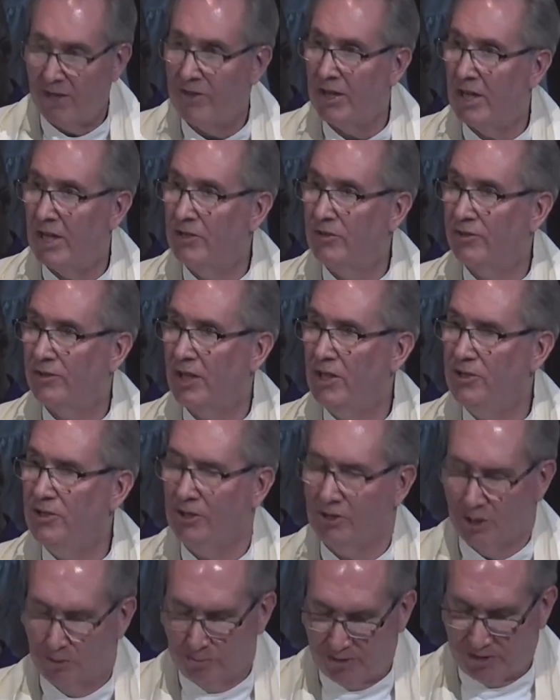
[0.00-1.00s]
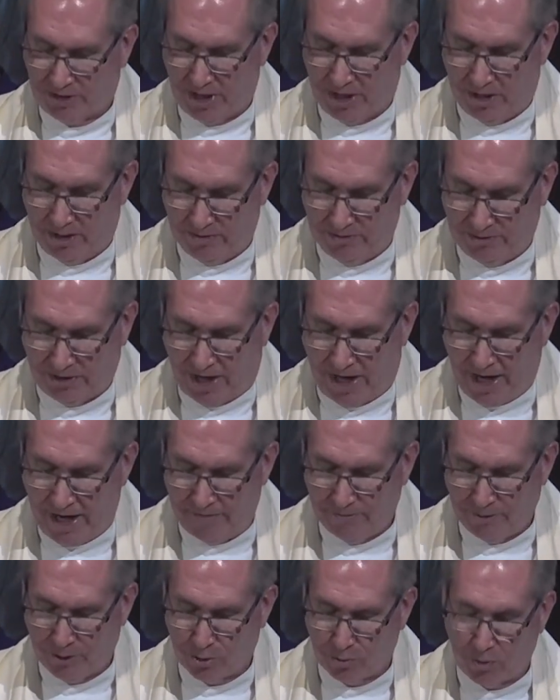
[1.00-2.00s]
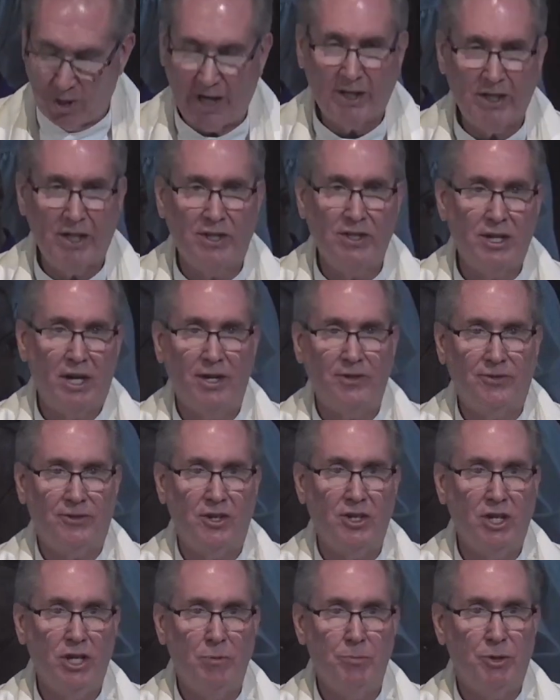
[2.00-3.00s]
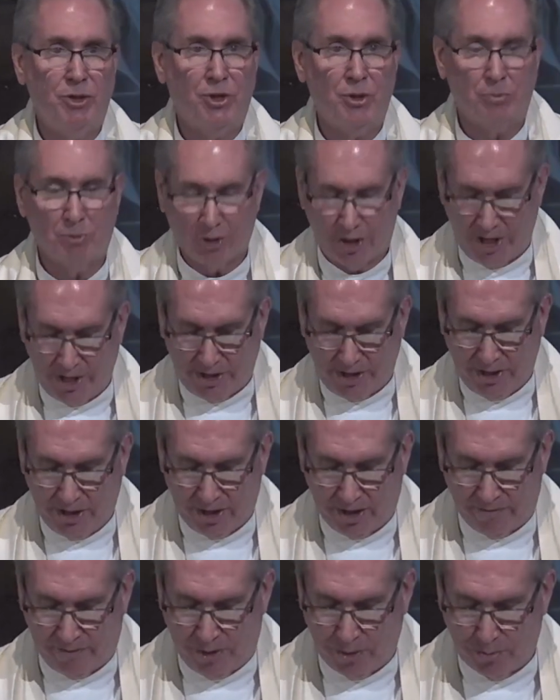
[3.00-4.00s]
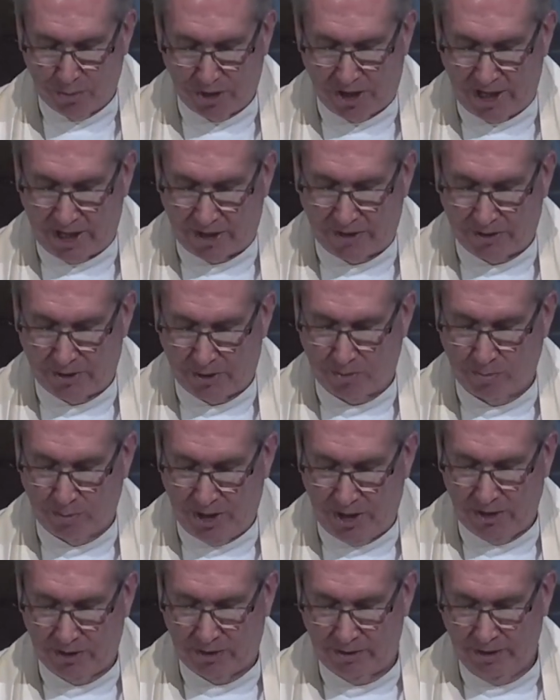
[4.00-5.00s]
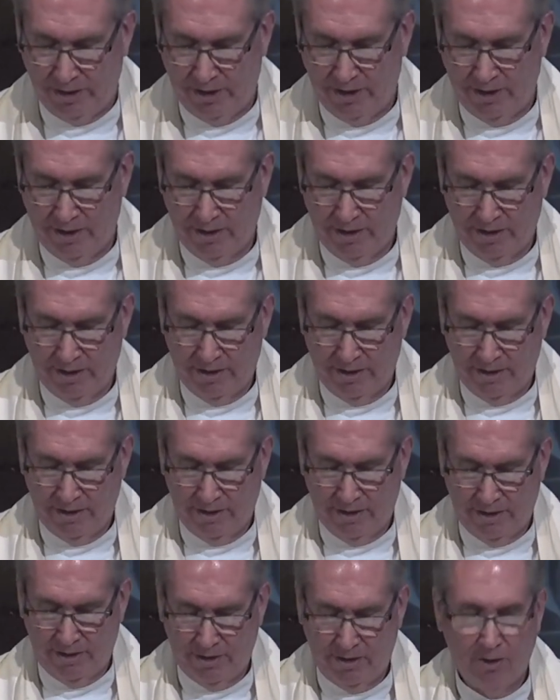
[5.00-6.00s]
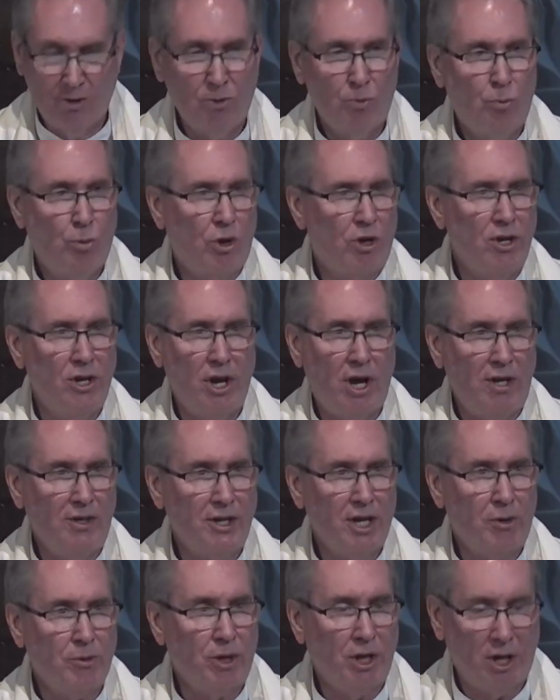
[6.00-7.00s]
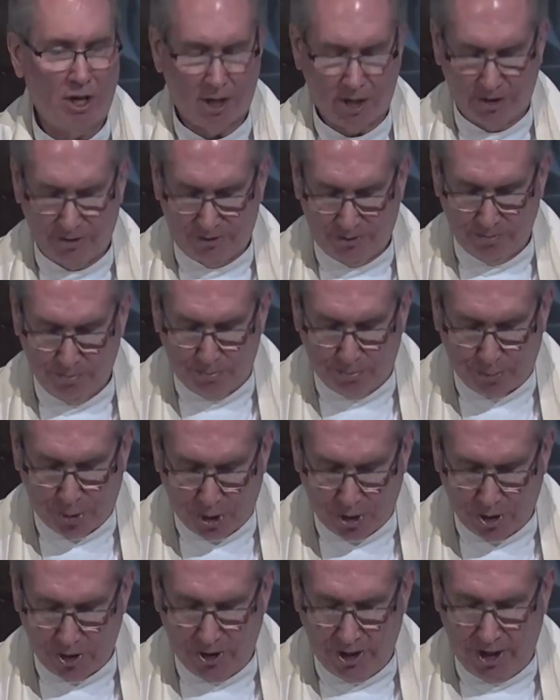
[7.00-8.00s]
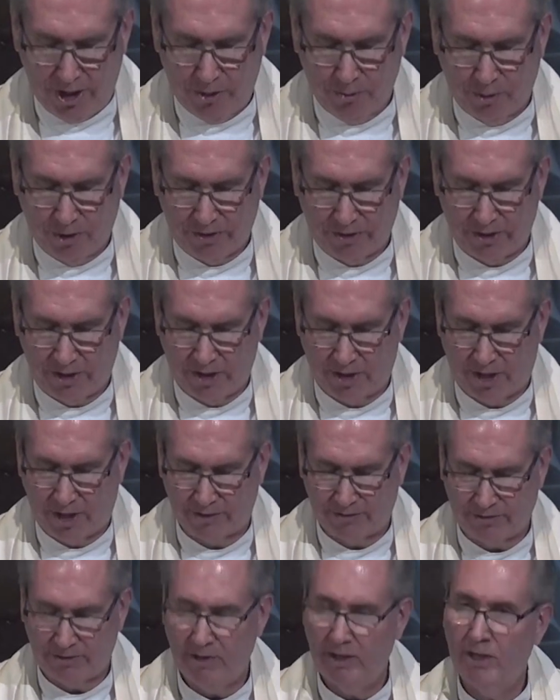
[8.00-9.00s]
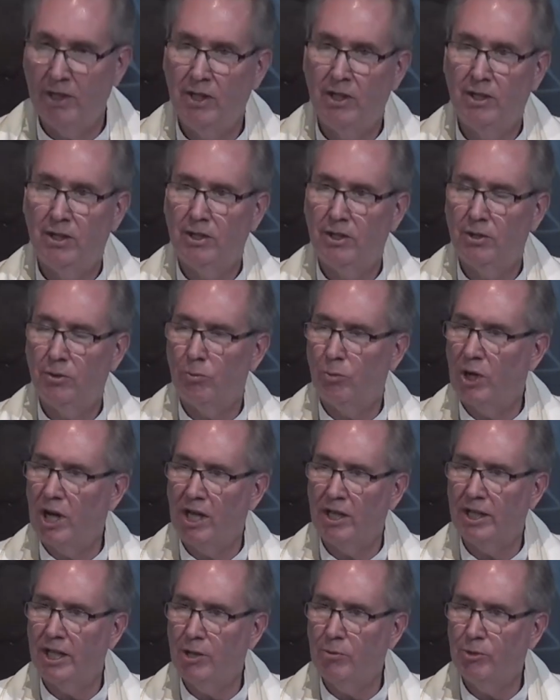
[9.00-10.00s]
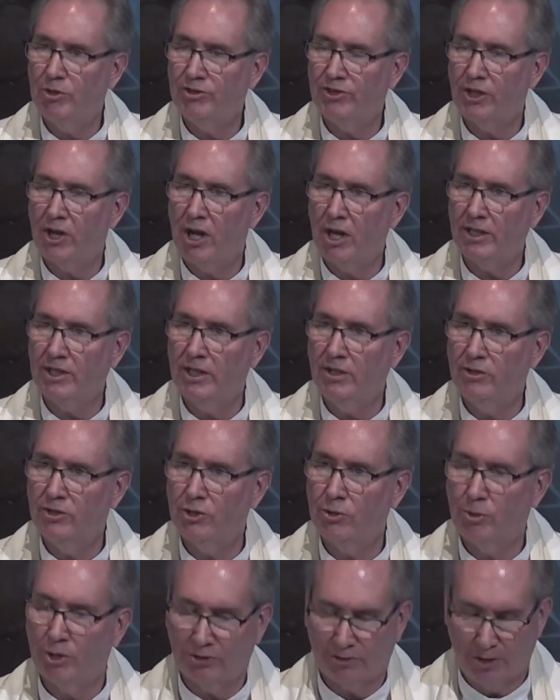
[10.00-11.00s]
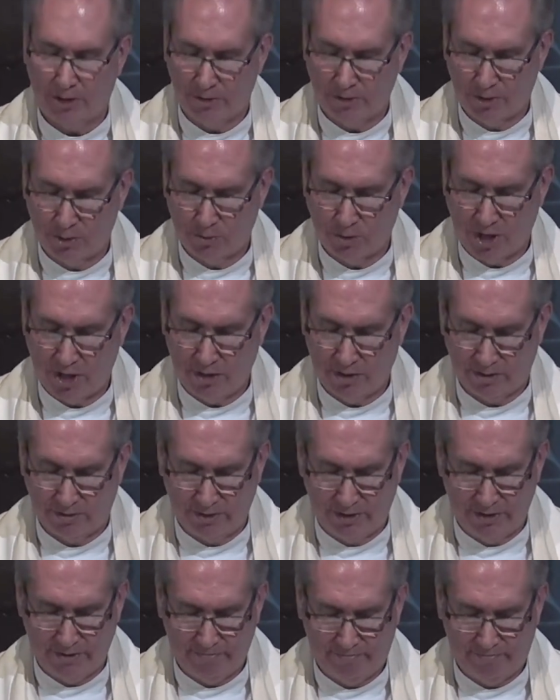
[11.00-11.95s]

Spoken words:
then said to themselves after recognizing him in the breaking of the bread at their meal, "Were not our hearts burning within us while he was talking to us on the road?"